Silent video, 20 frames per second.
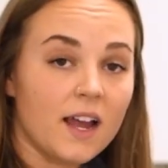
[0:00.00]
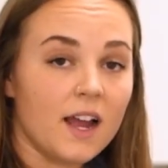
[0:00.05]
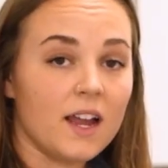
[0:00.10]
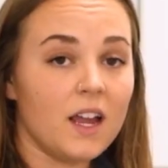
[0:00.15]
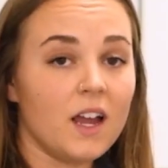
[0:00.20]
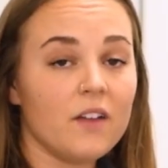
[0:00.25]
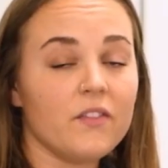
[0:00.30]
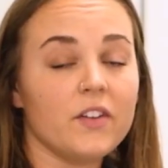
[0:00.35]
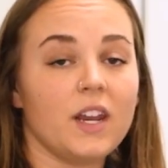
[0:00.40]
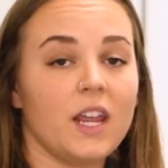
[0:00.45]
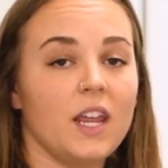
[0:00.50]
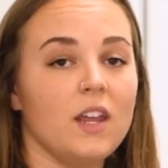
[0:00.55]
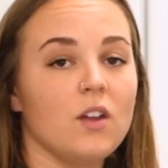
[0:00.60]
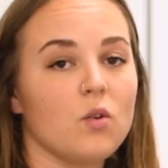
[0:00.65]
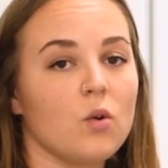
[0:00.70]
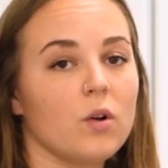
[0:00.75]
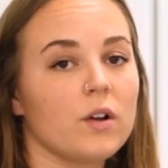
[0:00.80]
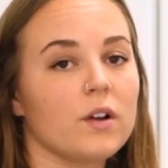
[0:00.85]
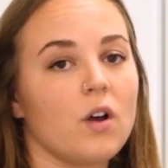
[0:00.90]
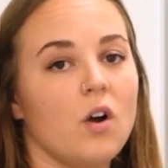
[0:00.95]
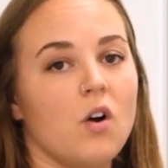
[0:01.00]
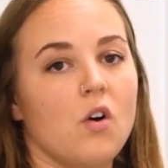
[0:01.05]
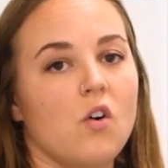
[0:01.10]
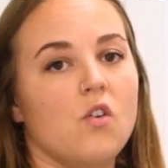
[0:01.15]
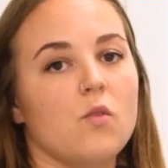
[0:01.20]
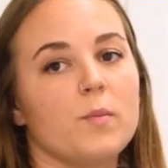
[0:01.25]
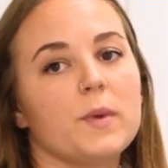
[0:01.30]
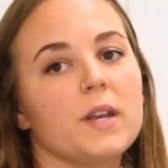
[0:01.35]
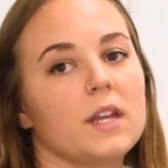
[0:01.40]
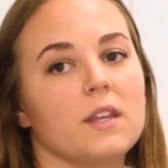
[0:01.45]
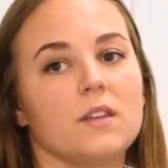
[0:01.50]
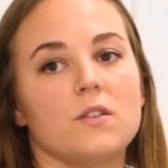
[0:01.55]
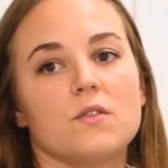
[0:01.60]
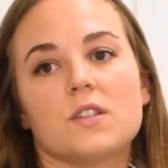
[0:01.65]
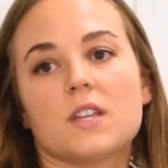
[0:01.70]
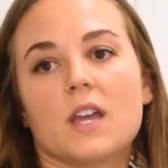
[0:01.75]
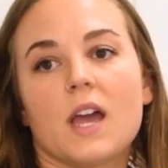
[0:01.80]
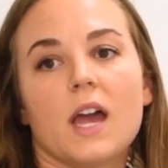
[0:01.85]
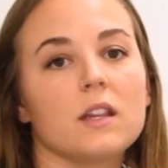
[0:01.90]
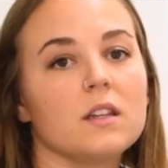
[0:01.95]
I have an 8-quart at home, and I
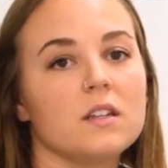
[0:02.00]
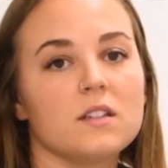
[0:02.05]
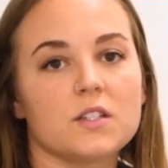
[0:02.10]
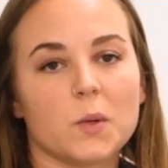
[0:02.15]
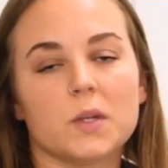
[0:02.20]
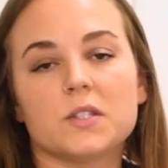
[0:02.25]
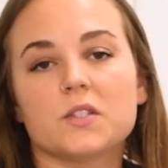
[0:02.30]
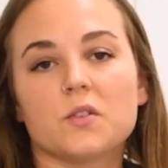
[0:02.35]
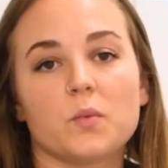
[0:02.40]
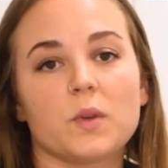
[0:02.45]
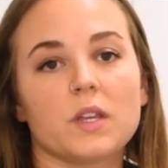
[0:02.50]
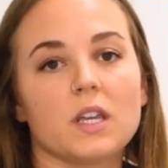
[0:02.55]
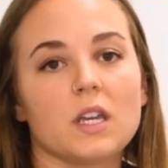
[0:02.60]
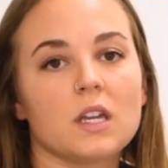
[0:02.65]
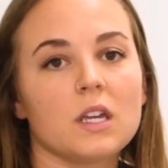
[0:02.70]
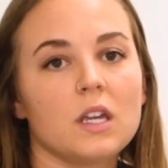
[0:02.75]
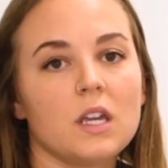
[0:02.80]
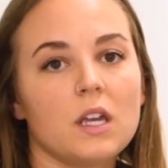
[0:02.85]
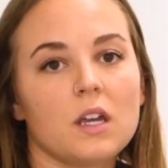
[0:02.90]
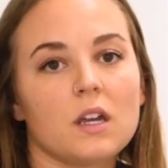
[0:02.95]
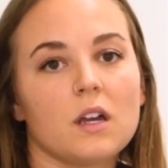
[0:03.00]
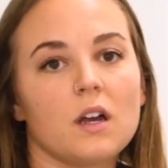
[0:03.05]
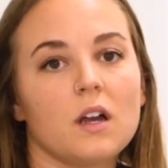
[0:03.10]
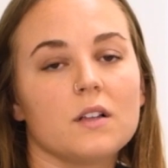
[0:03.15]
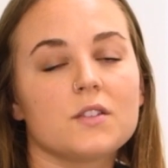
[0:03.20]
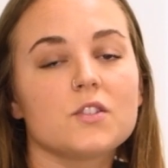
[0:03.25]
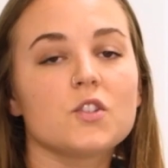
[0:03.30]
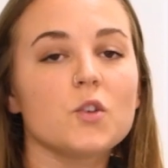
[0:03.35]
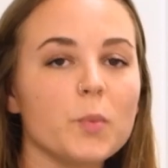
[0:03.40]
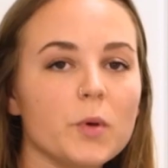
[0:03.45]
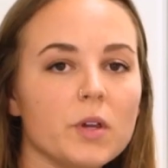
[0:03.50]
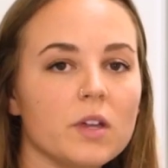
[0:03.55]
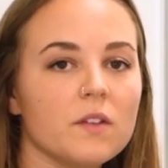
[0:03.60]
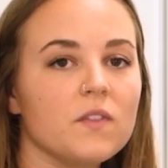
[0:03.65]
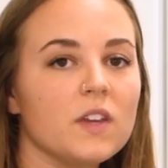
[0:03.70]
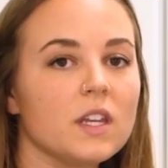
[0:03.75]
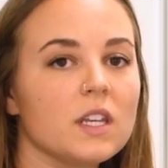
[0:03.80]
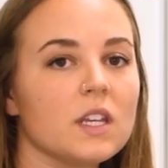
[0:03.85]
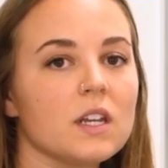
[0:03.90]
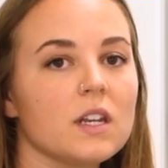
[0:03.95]
use it at least once a week. It's super
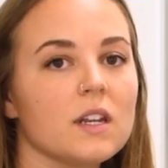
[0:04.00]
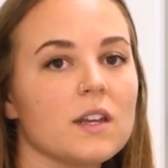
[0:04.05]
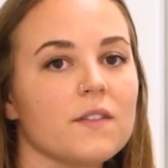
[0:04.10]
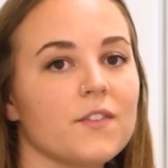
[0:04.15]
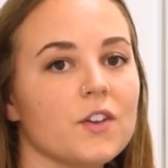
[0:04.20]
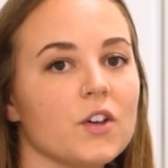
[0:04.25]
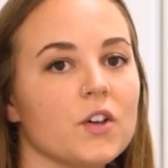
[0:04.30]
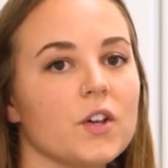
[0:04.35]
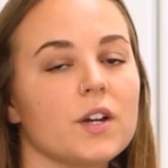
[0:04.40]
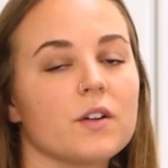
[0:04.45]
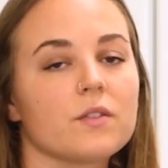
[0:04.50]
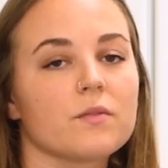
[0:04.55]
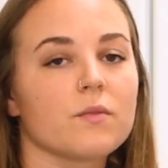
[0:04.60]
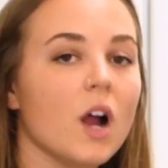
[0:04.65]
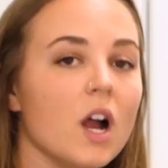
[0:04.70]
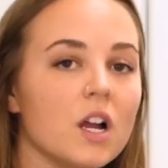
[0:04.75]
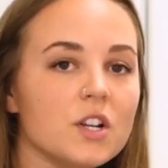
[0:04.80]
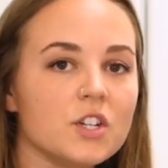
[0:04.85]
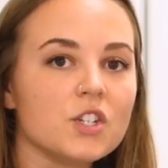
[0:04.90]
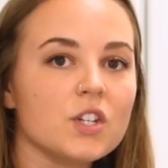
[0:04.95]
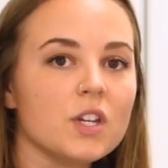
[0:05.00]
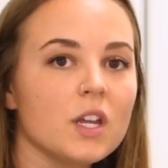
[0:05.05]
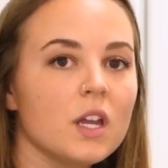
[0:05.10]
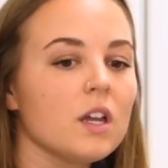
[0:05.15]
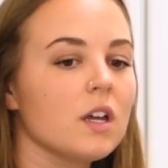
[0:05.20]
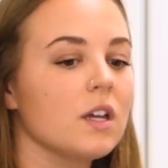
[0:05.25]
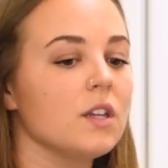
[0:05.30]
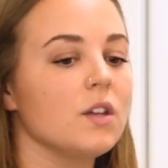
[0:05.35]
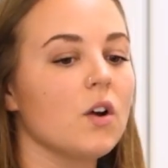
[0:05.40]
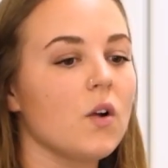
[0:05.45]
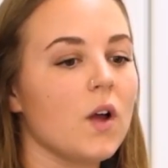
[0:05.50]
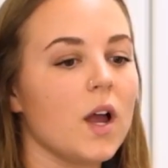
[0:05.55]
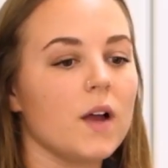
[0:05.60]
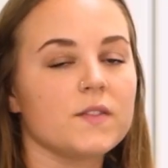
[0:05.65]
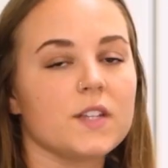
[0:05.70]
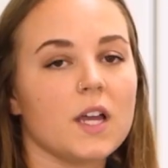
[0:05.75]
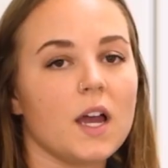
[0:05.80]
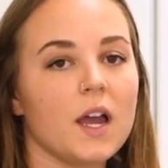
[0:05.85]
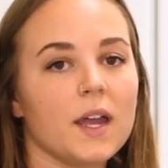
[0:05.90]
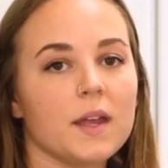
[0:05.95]
convenient if you're in a rush, you don't
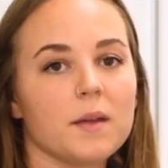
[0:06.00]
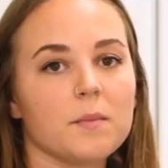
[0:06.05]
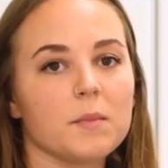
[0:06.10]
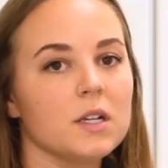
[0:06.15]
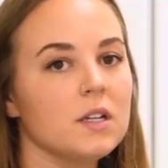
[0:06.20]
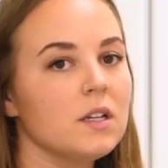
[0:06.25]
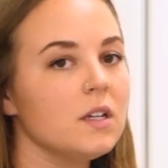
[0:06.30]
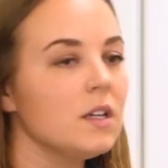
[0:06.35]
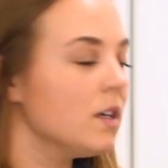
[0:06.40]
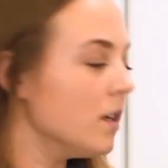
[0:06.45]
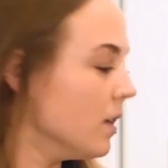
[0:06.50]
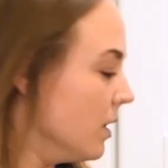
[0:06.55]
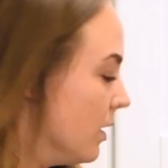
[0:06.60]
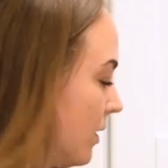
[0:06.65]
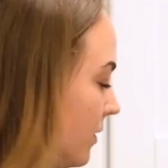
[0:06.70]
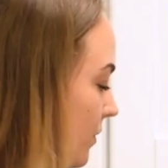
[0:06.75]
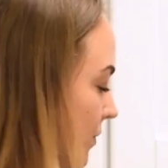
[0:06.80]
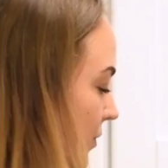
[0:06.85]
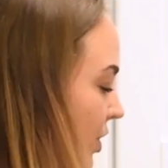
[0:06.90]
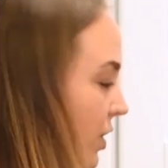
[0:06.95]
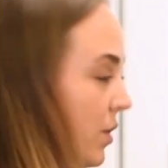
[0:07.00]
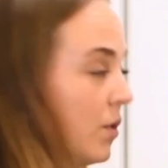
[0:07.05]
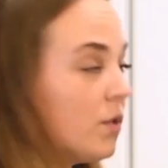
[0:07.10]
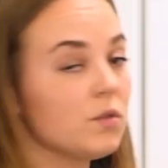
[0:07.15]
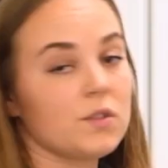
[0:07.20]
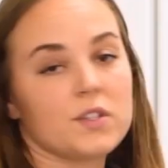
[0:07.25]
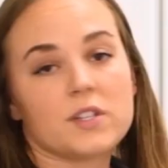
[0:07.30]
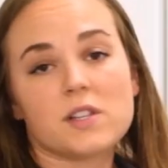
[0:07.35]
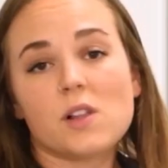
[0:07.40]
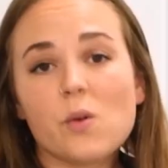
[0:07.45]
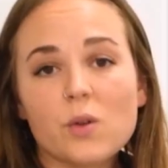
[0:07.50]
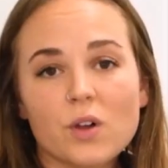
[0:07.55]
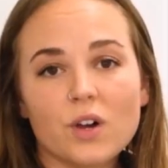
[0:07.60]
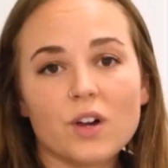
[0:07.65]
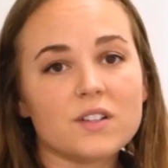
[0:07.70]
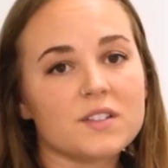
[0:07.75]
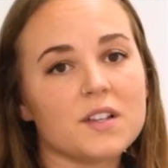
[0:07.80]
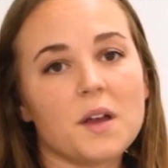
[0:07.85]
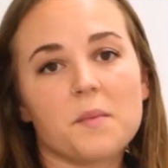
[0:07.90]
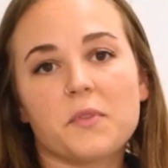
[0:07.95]
have time to slow
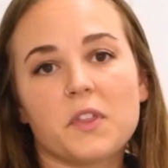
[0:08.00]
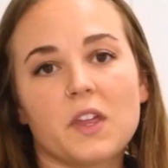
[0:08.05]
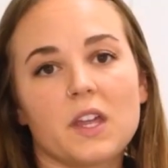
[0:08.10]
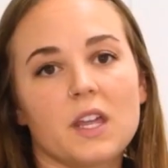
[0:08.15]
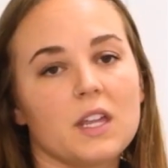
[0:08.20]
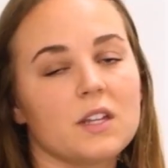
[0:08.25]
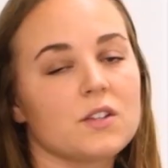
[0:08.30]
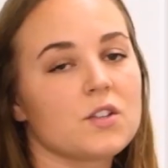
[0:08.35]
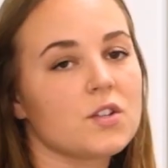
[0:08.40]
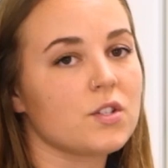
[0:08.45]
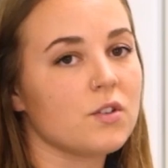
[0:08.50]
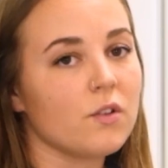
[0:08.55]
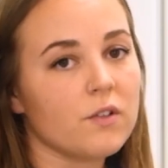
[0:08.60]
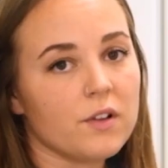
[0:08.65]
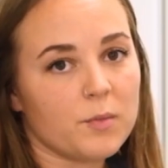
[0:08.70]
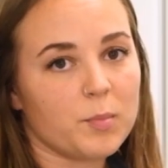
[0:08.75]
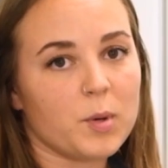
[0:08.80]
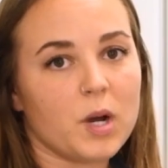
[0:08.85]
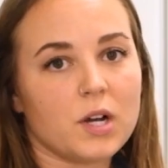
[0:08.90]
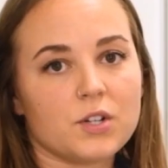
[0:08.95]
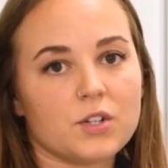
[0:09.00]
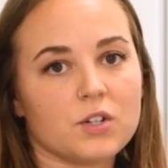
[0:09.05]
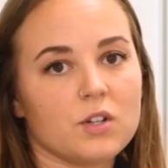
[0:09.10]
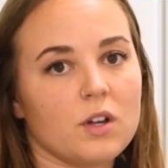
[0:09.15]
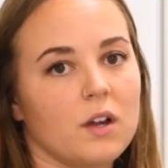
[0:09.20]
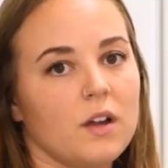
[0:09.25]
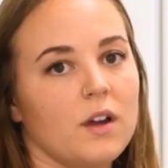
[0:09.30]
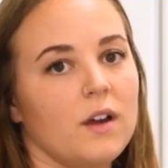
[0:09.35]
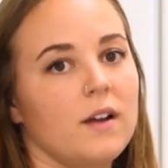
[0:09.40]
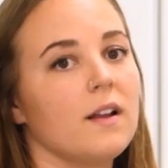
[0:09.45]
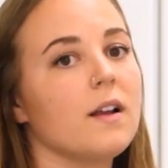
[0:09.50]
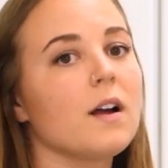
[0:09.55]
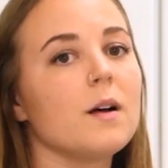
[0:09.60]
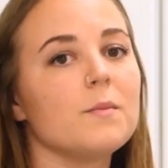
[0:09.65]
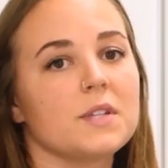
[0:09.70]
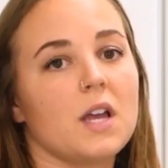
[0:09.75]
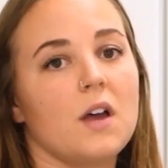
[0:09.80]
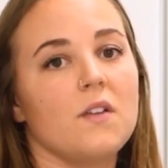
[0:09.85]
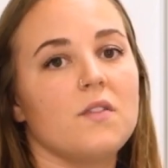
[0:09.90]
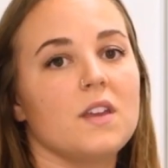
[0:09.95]
cook something, just throw it in the pressure cooker and it
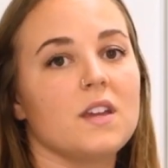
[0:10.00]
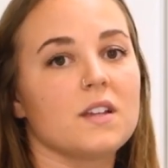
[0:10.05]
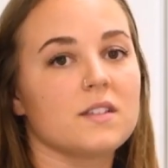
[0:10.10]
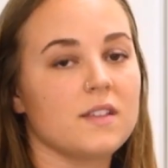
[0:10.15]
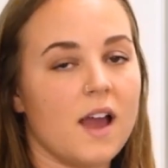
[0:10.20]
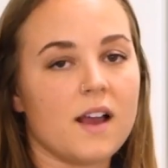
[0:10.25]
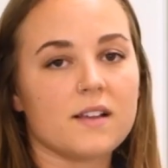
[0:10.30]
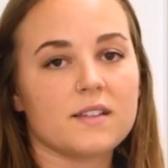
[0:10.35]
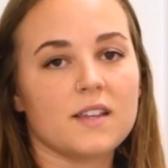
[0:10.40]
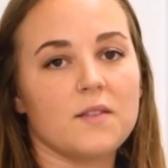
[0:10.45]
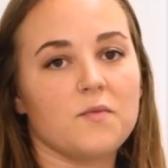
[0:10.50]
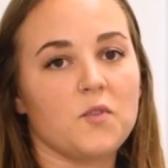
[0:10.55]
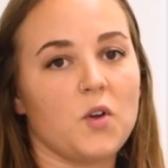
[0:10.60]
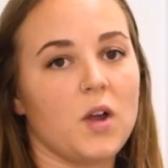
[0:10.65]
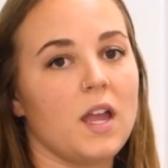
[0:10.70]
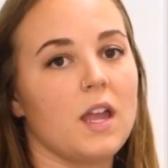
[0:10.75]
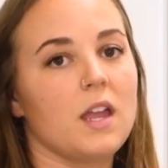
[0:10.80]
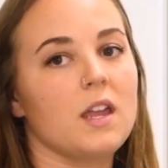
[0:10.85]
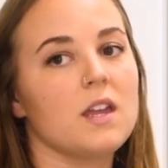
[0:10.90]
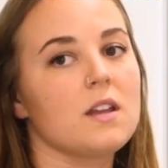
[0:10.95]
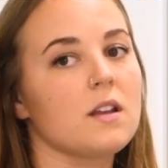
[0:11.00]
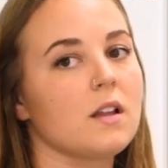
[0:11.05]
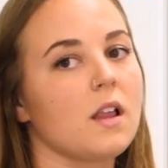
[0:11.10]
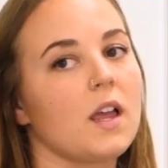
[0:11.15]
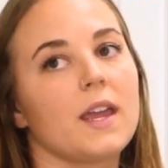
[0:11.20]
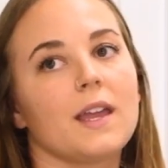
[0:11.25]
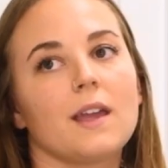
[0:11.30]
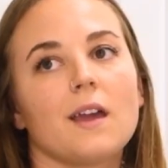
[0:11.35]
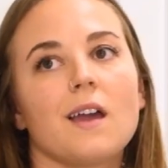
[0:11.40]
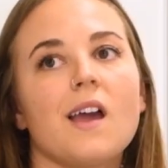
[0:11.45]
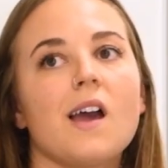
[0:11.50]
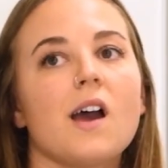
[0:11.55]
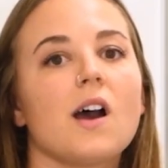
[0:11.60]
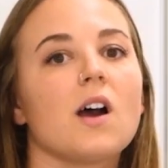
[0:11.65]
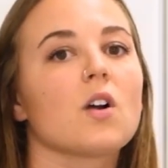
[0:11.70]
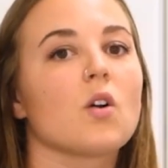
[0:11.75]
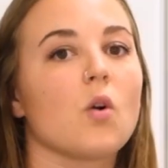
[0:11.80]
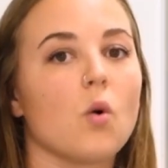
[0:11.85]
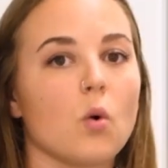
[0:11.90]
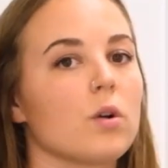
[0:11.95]
comes out the exact same way in like
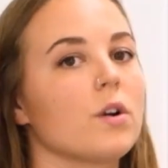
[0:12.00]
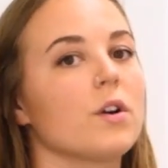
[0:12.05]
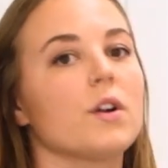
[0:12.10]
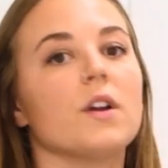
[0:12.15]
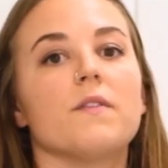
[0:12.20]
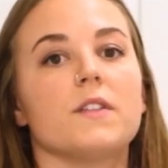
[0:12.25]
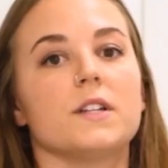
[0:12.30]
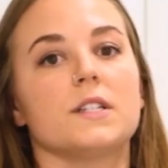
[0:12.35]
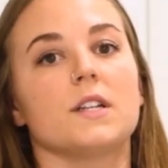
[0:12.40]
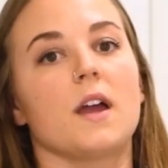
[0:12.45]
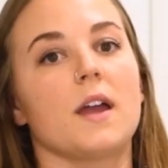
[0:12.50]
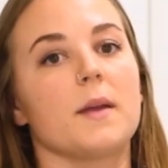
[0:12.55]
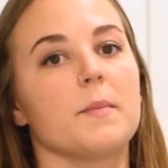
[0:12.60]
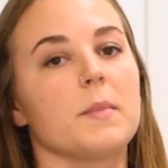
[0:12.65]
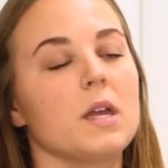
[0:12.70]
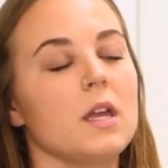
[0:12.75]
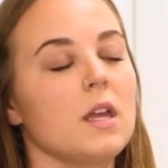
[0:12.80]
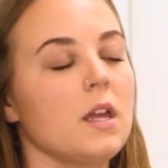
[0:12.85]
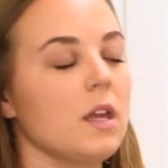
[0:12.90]
1/4 of the time.